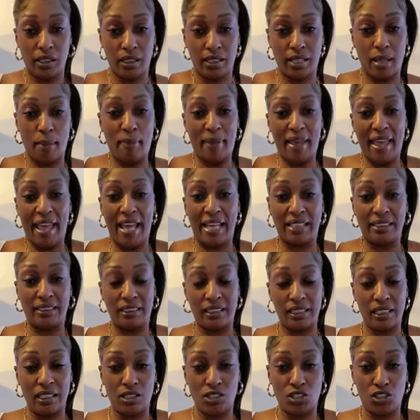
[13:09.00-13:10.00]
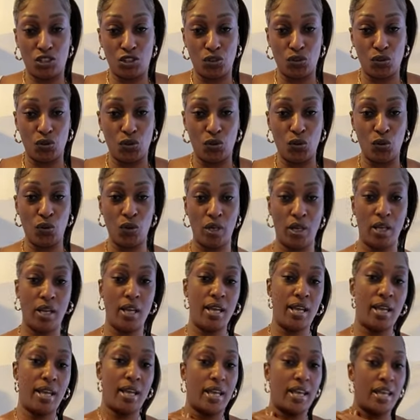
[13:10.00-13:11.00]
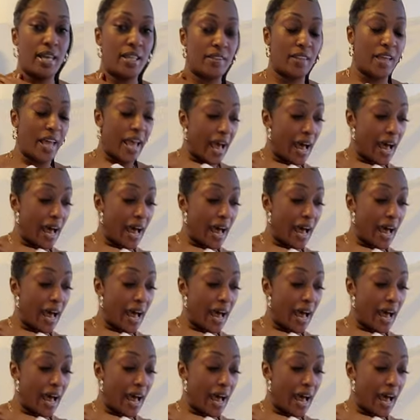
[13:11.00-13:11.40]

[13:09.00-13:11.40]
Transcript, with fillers: the panty, two, and the